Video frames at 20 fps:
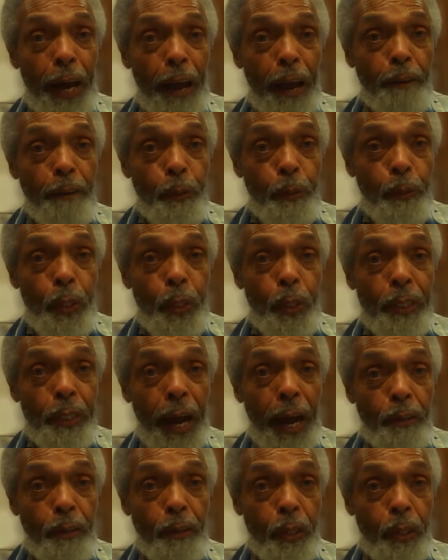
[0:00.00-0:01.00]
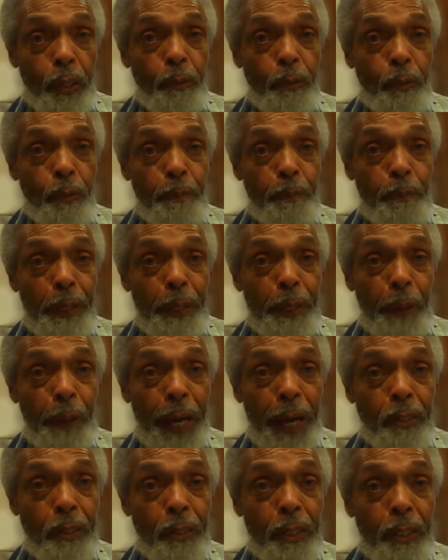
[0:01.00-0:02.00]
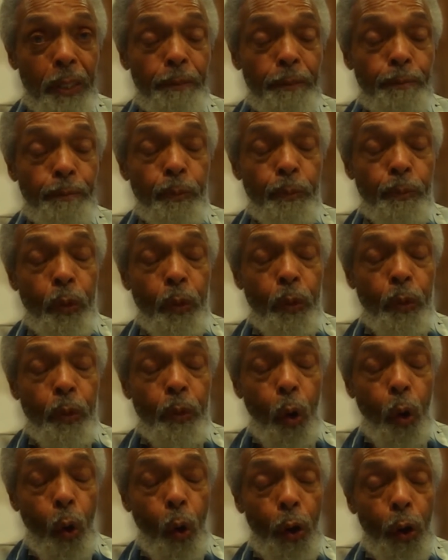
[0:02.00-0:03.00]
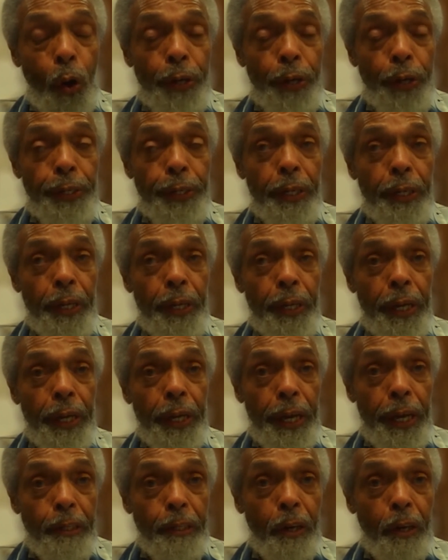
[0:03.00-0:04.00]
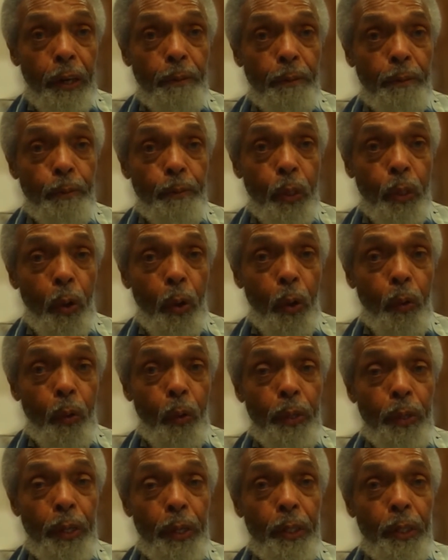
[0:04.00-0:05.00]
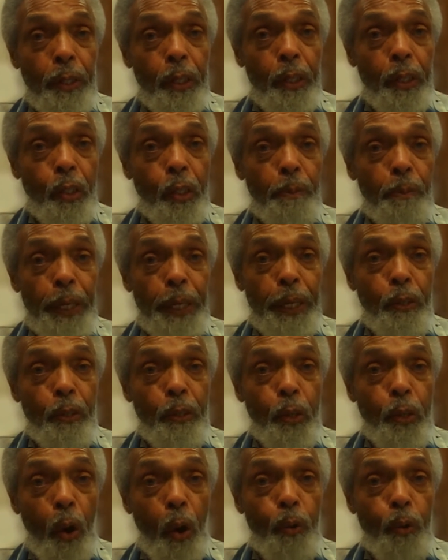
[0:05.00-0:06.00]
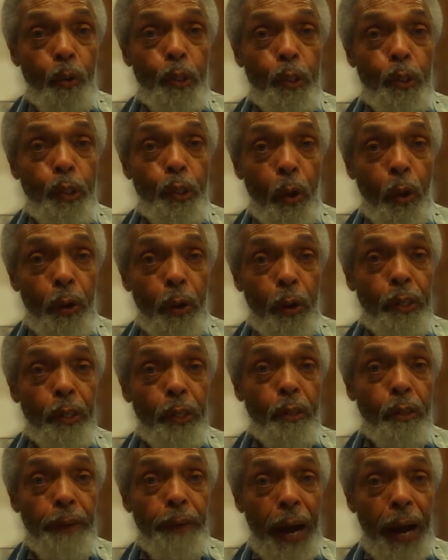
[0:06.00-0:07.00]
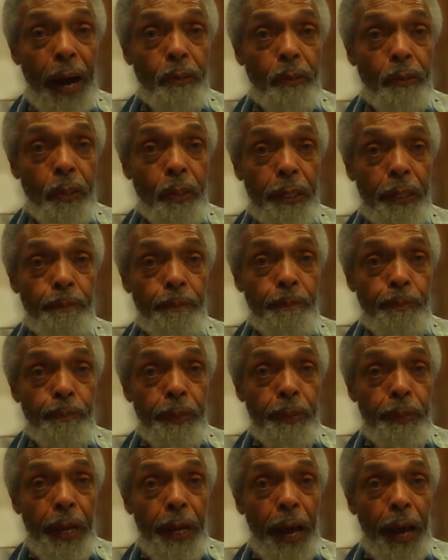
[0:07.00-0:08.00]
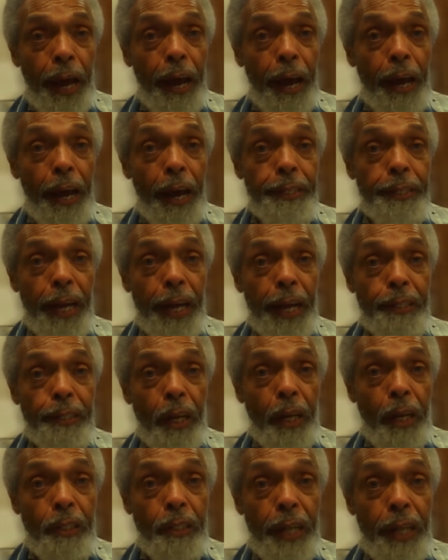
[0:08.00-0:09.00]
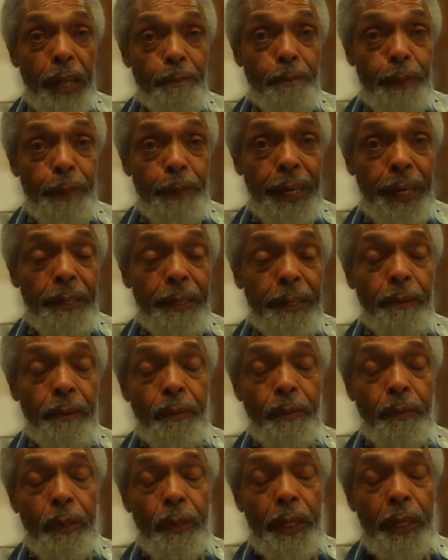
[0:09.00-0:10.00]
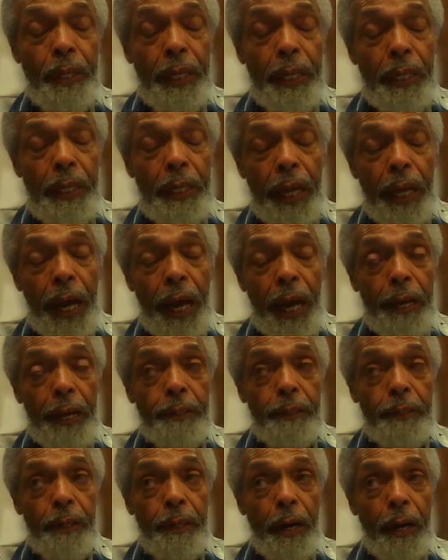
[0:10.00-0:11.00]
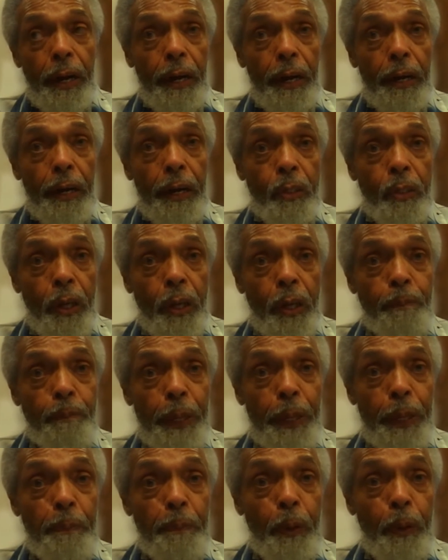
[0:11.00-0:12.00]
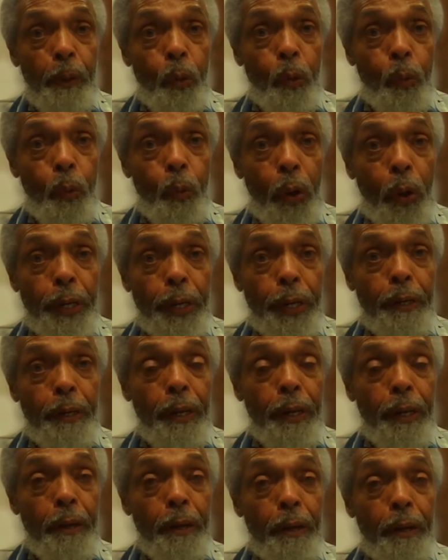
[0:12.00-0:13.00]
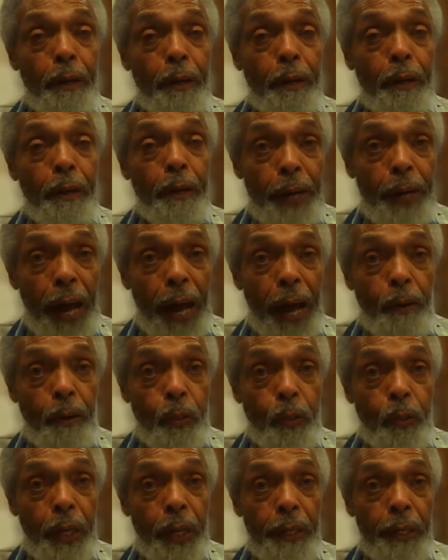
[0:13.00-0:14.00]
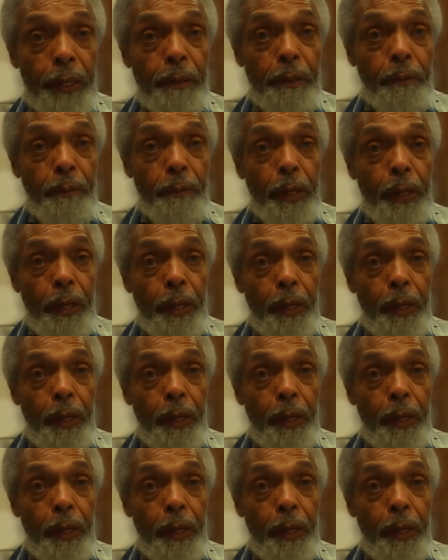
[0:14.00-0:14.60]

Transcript: everyone's housing would be based on income. So there should be no shortage of housing. And that does not mean that some people who wanted private housing,